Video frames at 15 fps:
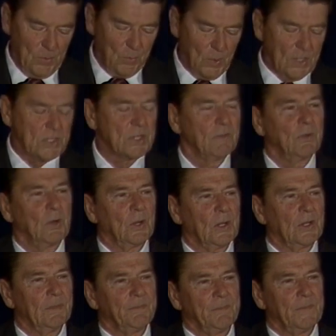Worst of
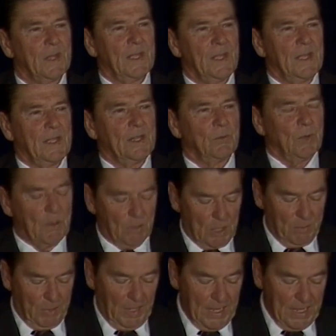all, we were
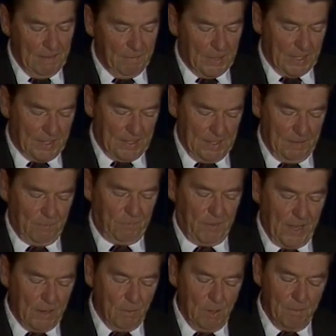to believe that
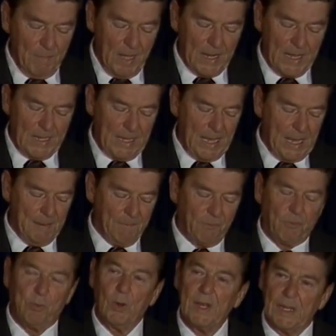federal money came
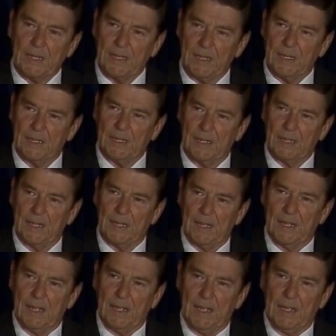free.
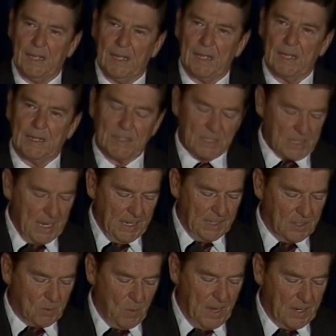And it's
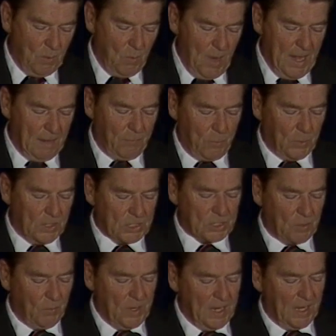taken quite a while for us
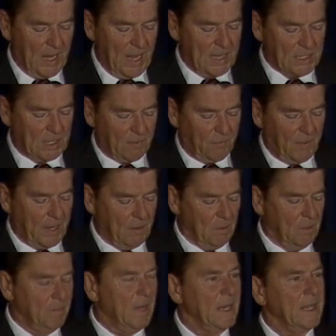to realize that
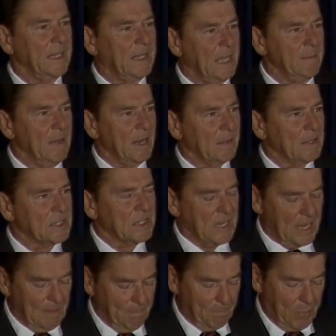federal money came out of the
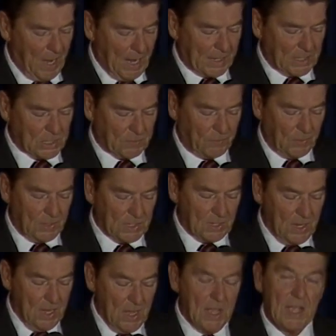same pockets for us
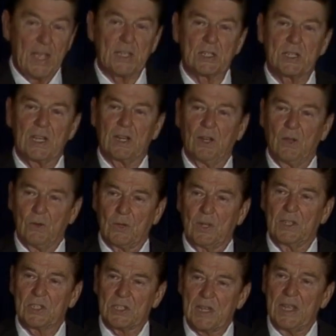as did
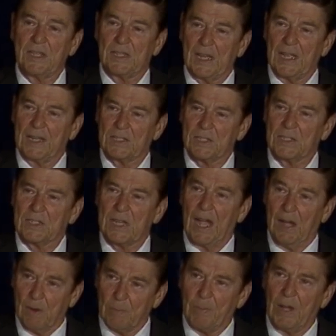local and state taxes,
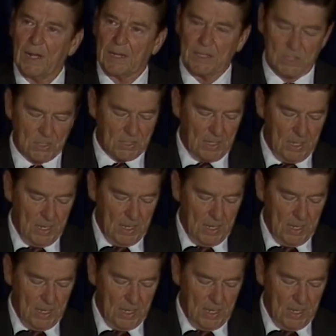our pockets.